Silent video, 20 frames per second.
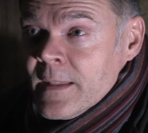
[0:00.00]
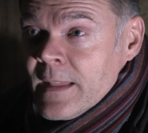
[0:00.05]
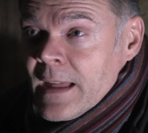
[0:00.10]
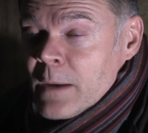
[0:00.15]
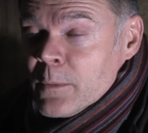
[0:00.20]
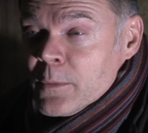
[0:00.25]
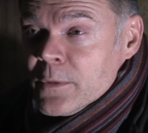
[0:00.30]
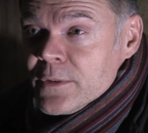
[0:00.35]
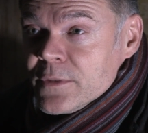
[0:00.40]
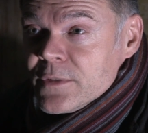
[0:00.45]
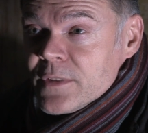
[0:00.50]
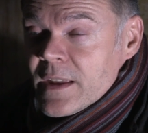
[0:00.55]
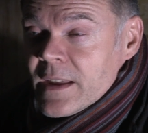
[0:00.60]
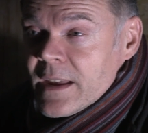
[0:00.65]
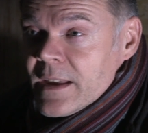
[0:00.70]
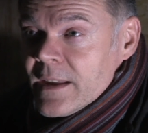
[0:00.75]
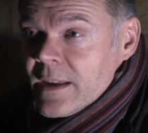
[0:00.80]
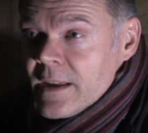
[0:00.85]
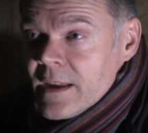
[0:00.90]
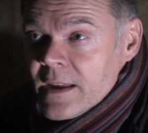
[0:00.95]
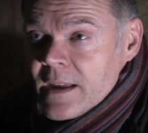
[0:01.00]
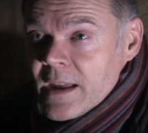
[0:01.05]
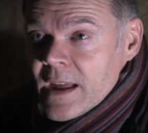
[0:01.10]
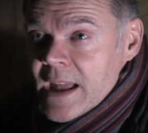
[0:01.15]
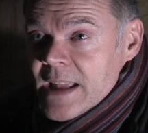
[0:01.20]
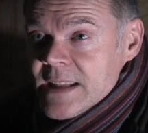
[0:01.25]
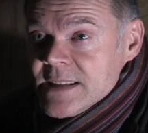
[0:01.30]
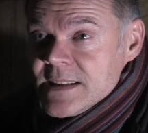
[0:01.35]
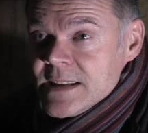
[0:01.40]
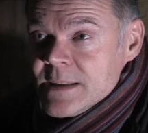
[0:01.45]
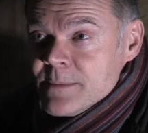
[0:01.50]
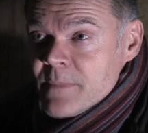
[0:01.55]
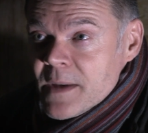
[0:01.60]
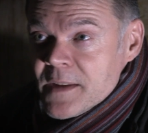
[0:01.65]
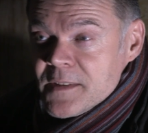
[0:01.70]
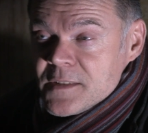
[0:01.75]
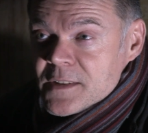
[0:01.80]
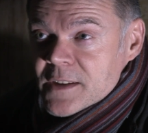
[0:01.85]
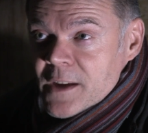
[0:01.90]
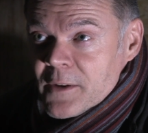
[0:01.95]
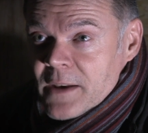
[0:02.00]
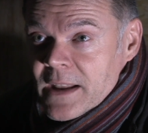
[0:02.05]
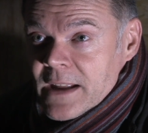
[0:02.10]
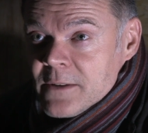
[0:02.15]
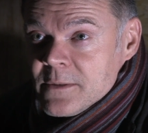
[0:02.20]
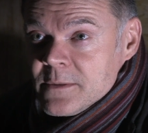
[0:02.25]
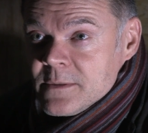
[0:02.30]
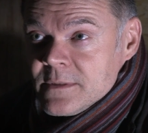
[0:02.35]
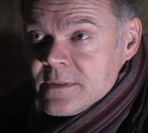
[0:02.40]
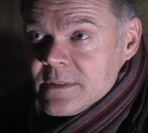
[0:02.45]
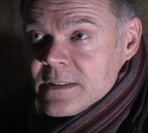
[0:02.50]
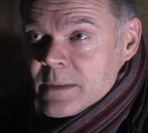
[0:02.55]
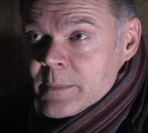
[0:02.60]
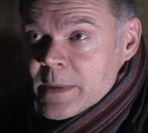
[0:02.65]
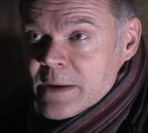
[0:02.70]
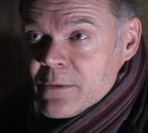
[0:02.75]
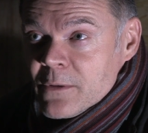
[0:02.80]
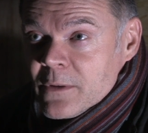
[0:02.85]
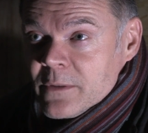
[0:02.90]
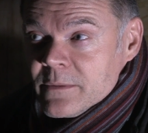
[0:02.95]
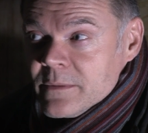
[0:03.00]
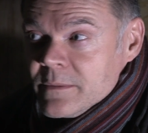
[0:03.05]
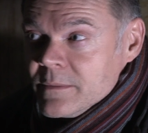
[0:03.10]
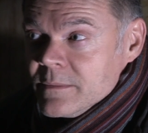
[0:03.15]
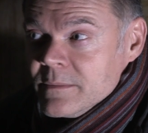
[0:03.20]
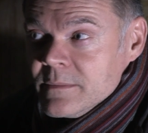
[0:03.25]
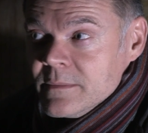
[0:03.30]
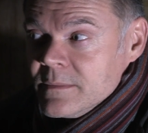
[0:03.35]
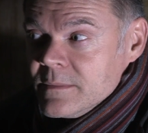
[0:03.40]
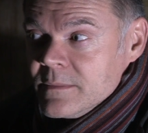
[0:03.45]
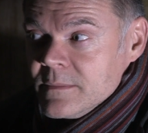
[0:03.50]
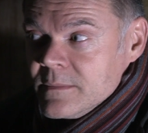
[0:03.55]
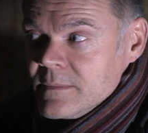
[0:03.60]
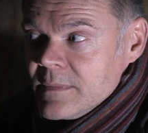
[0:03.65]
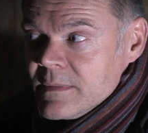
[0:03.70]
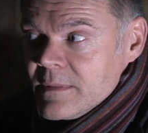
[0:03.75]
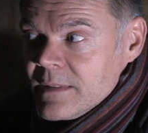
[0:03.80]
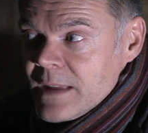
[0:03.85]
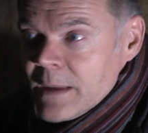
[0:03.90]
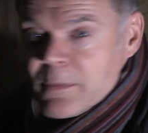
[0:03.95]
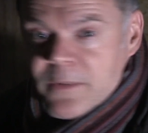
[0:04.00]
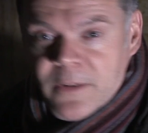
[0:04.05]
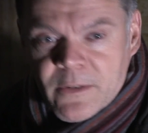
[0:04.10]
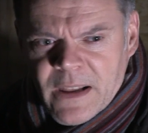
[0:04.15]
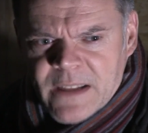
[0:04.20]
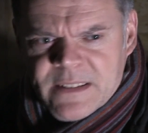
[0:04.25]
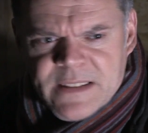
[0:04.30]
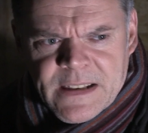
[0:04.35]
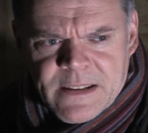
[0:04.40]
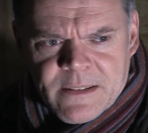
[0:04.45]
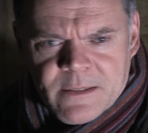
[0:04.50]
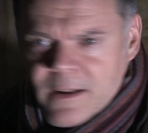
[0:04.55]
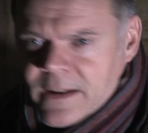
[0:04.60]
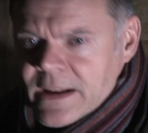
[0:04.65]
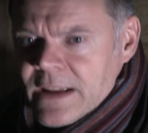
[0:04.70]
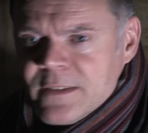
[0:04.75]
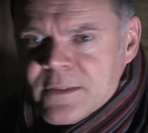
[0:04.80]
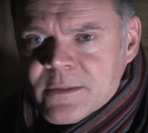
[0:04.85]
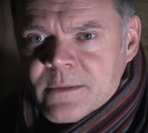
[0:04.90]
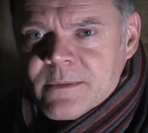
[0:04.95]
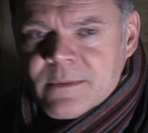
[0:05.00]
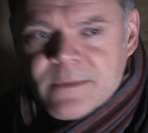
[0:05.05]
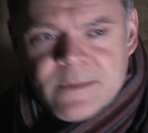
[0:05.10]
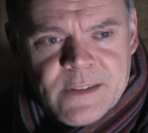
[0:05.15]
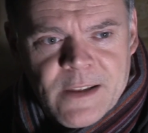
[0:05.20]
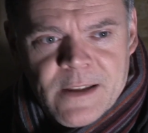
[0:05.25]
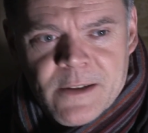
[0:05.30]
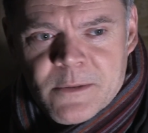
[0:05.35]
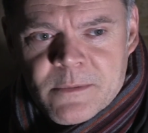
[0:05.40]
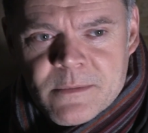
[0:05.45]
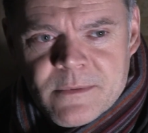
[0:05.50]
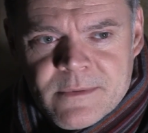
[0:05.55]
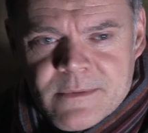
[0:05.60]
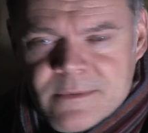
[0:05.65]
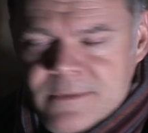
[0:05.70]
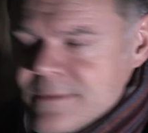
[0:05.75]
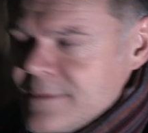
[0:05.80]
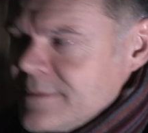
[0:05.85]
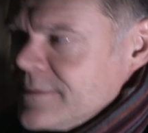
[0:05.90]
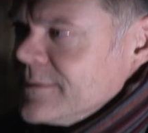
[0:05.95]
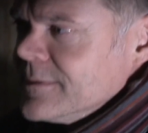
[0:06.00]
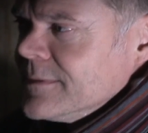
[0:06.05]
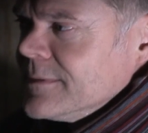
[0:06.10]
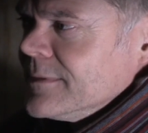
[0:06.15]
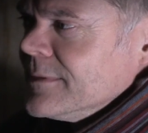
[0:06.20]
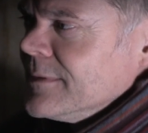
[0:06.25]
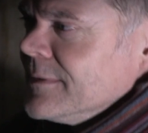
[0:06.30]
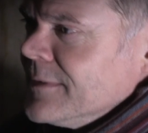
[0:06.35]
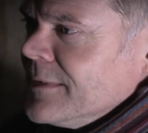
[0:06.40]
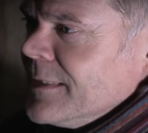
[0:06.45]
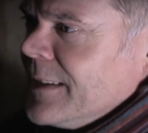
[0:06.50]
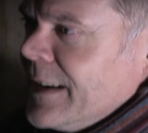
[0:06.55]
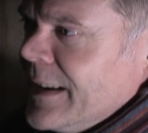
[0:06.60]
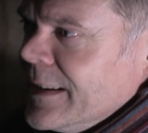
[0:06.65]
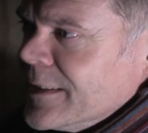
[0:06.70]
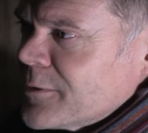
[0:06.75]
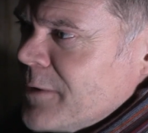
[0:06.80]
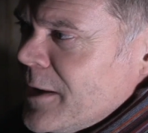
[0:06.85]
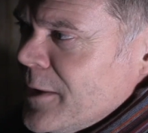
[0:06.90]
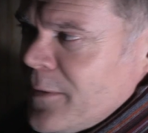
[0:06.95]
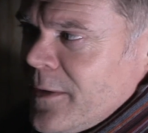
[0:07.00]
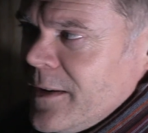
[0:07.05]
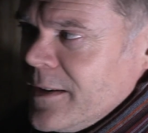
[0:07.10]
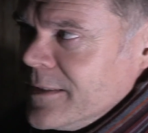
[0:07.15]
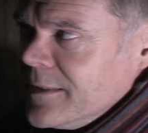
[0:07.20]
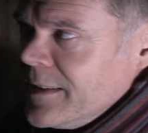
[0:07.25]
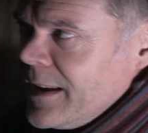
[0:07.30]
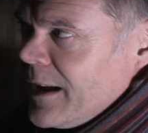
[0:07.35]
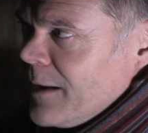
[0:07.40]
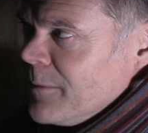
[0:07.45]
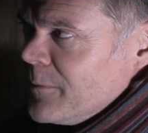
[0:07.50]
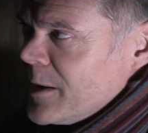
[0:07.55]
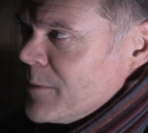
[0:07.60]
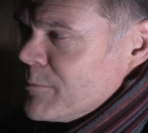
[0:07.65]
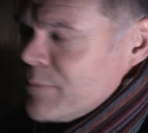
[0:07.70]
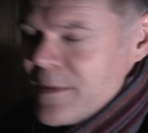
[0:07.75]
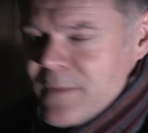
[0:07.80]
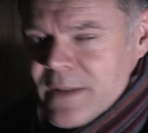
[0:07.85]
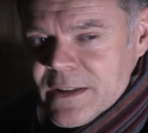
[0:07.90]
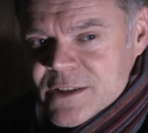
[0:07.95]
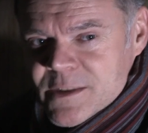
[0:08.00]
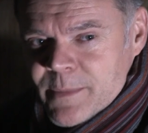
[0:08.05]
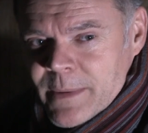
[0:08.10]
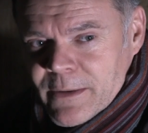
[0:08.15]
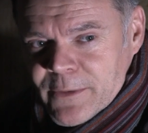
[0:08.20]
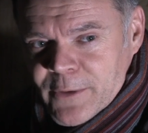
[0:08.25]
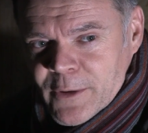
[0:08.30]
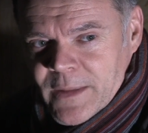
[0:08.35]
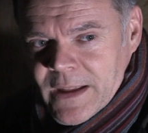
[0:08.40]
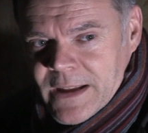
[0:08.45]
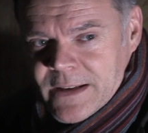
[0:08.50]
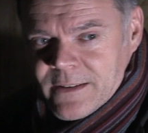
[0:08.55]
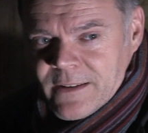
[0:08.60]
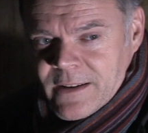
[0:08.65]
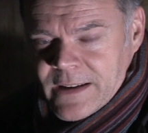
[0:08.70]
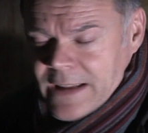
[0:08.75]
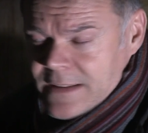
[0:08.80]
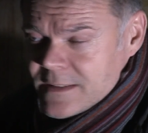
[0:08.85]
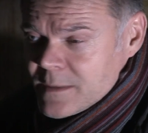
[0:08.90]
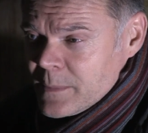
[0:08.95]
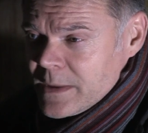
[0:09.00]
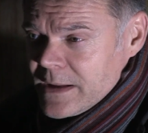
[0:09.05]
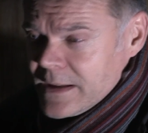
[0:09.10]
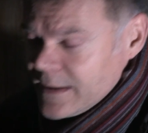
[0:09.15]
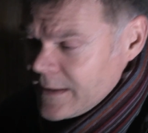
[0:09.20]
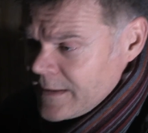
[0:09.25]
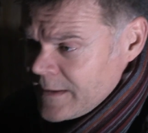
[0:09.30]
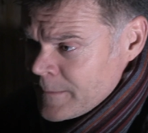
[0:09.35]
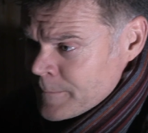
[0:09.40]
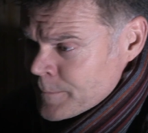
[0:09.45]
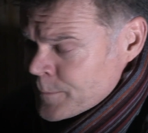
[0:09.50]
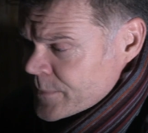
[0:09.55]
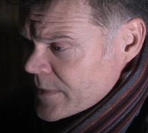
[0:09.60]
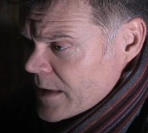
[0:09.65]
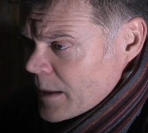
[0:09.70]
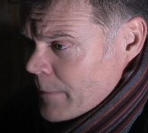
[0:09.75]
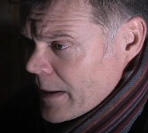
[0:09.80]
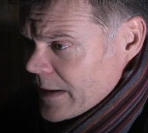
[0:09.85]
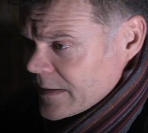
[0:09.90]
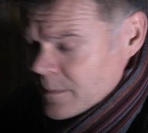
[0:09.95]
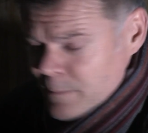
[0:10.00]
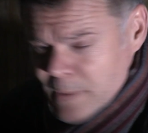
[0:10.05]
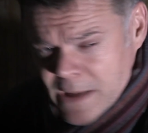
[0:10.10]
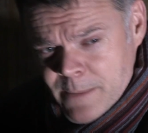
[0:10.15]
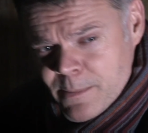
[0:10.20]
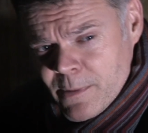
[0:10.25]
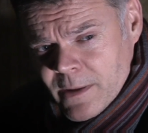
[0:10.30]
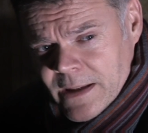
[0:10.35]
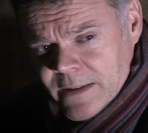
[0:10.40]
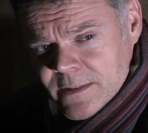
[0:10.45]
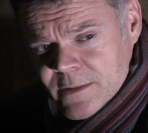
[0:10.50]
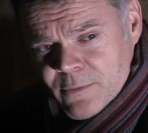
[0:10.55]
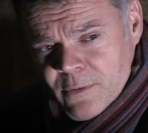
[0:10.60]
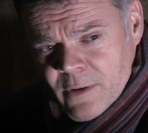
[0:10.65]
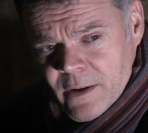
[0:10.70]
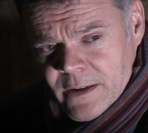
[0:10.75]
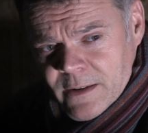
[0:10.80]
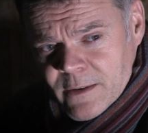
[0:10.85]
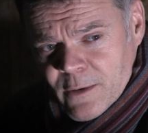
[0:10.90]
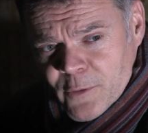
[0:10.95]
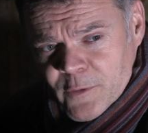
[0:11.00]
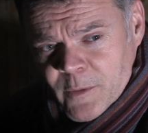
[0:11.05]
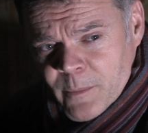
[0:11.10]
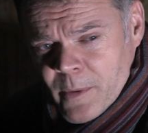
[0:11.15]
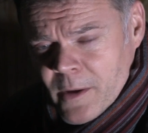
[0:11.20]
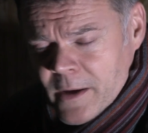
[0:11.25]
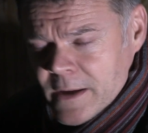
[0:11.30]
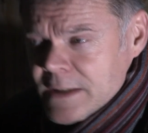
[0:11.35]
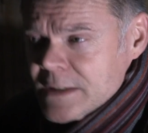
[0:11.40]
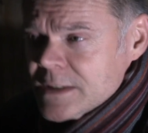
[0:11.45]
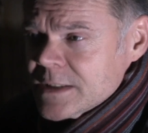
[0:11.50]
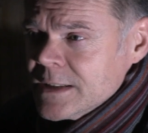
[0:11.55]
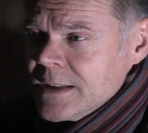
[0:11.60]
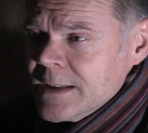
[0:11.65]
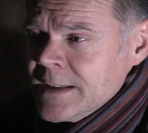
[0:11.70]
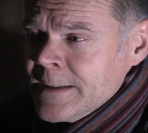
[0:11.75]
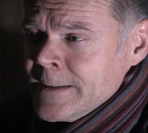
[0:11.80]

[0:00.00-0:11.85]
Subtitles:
that was 18 months ago now. And we're on episode 18, I guess. So, and it's great fun. Yeah, I'm very privileged to be able to do that. I get to meet amazing people. I get to ride lots of bikes,